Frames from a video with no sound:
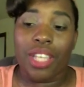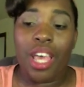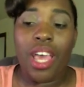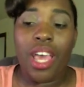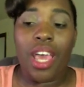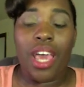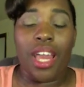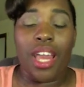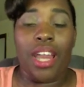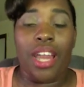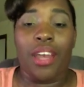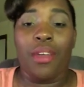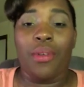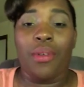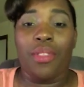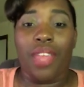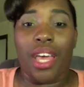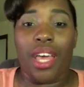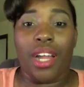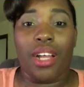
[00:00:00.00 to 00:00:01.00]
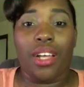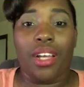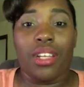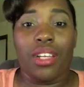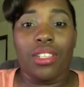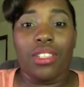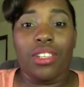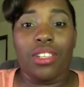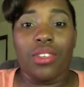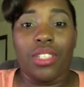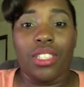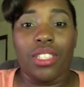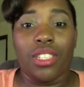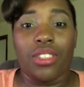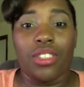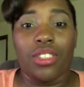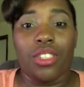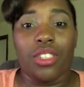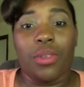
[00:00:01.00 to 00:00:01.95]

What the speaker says: And I know that Kristen Stewart